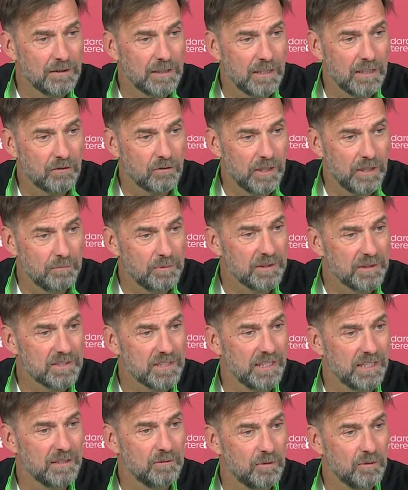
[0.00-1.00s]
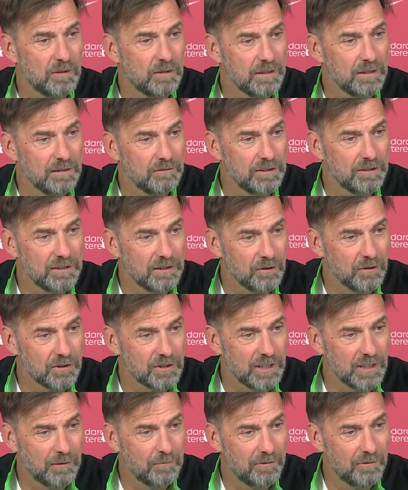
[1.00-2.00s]
young rabbits anymore, and we
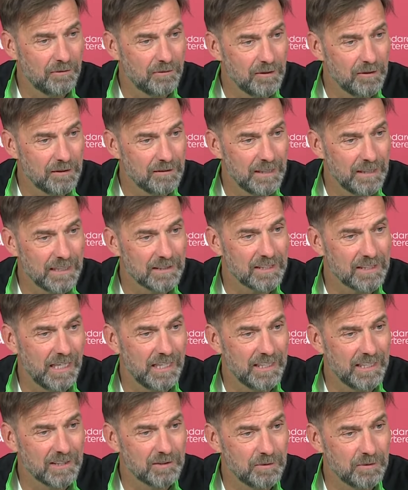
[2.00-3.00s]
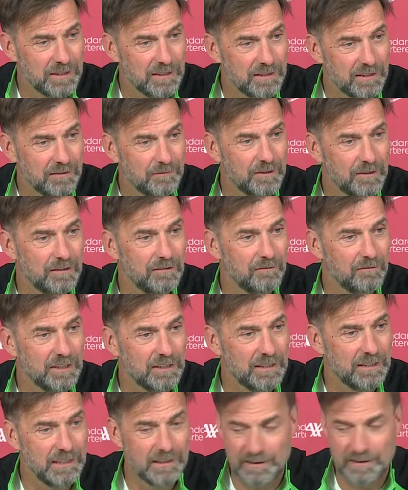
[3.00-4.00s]
don't jump as high as we
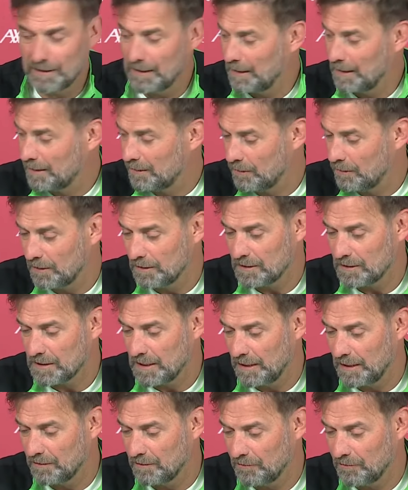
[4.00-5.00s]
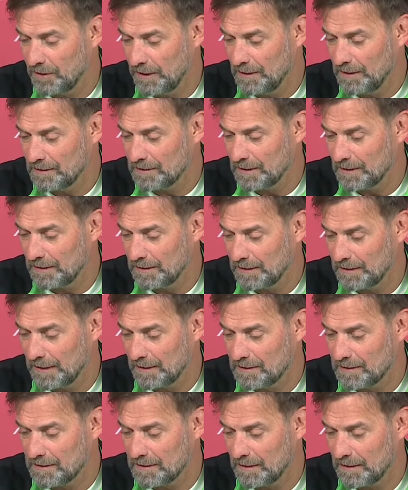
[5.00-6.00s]
did, and all these kind of things. And
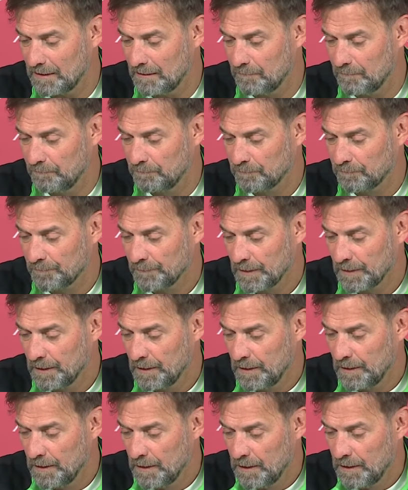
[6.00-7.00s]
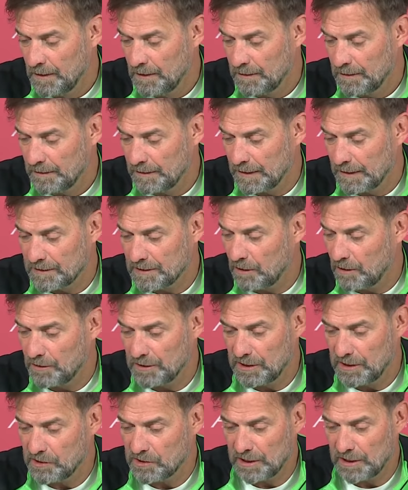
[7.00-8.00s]
that's how
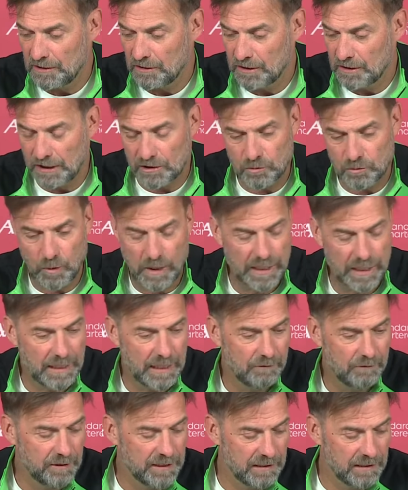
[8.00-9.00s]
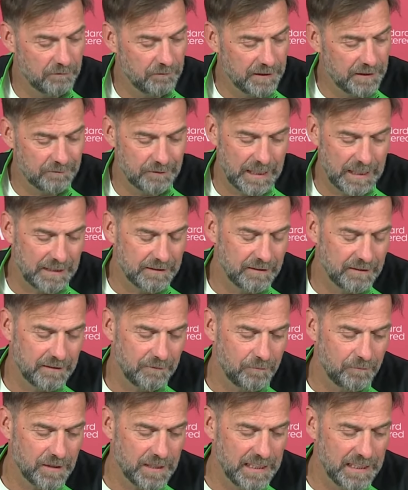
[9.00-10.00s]
it is, and that's why I've been. And
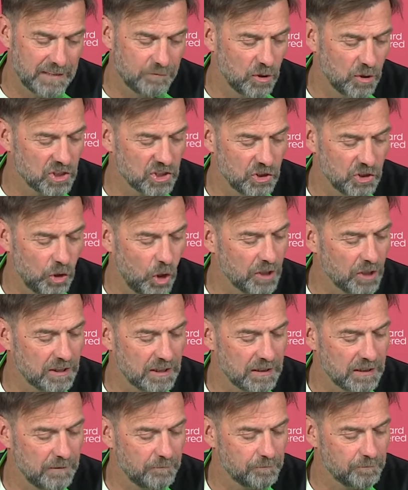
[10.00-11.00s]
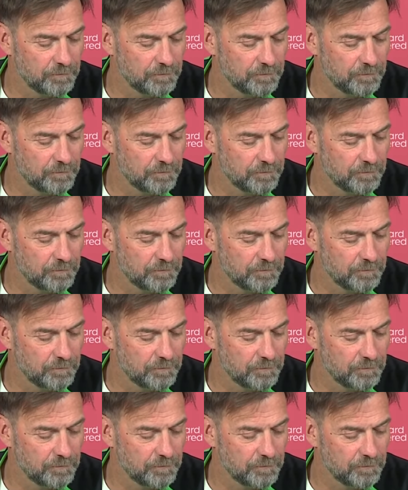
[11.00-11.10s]
it was not.